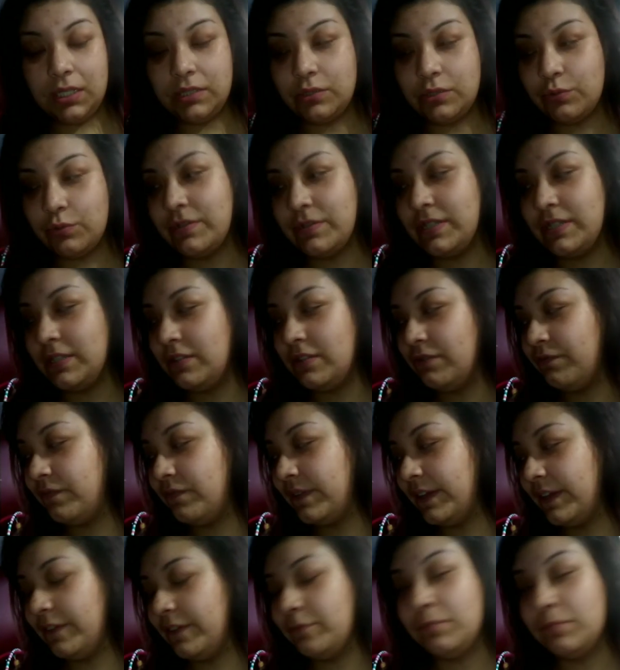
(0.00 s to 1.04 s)
twins
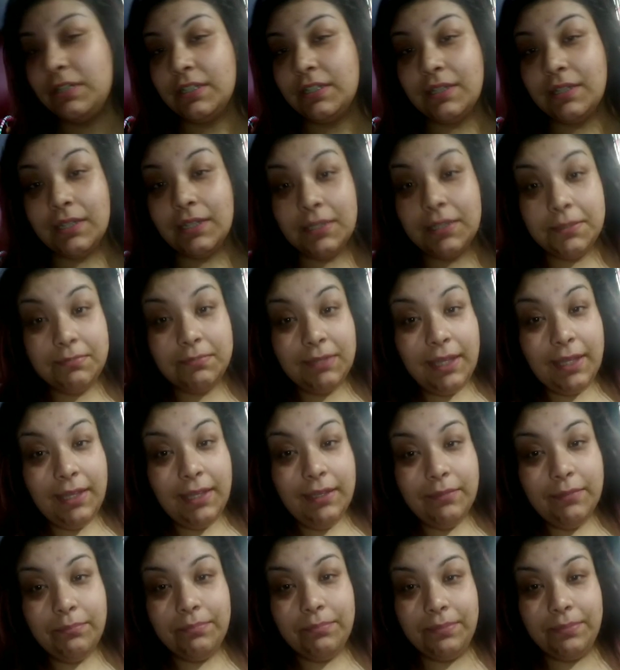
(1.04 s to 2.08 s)
5-month
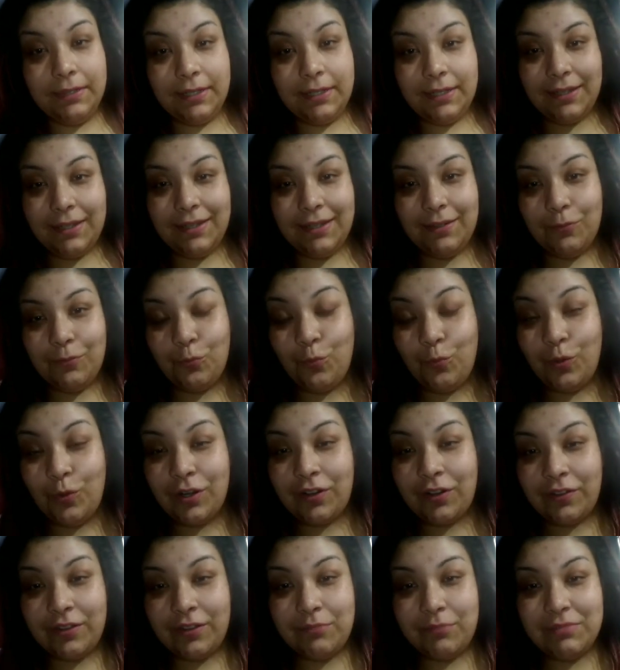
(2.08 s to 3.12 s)
update, but
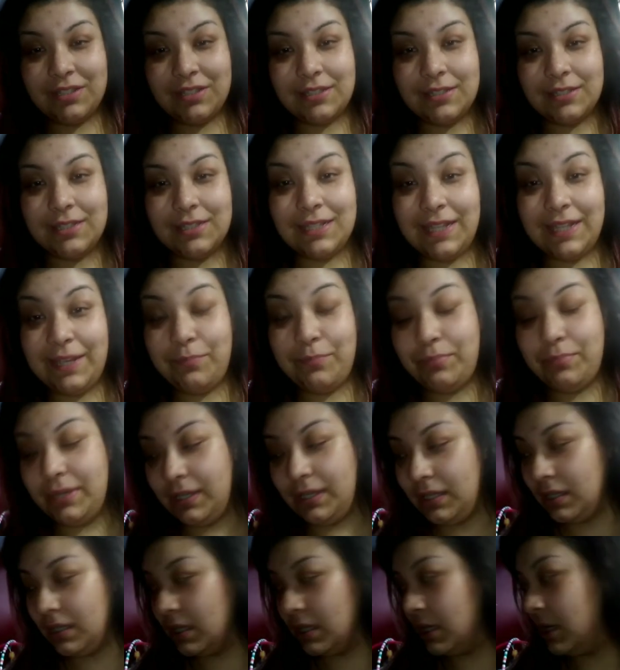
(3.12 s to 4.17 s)
one of them is
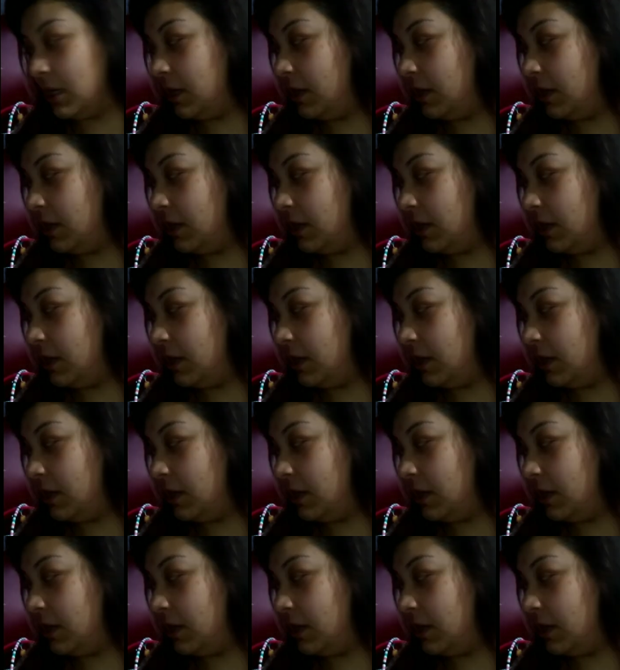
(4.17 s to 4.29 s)
sleeping.